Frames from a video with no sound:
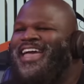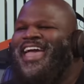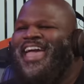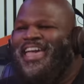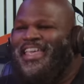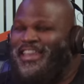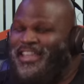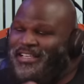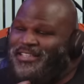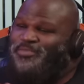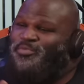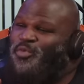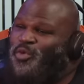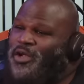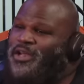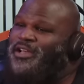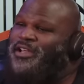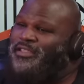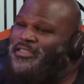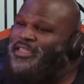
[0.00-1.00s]
and that's one
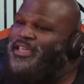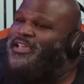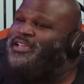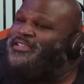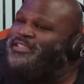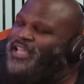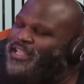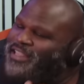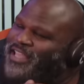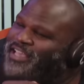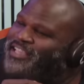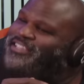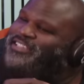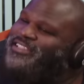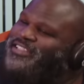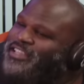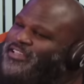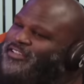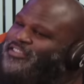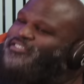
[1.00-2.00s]
of the things that they
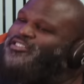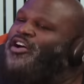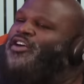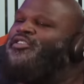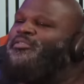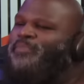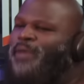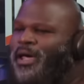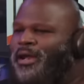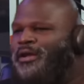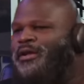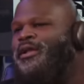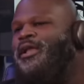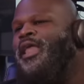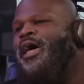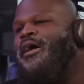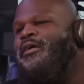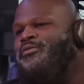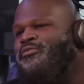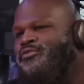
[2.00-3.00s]
still talk about in the
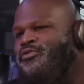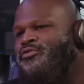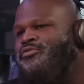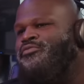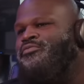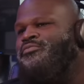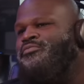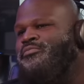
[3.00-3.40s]
locker room.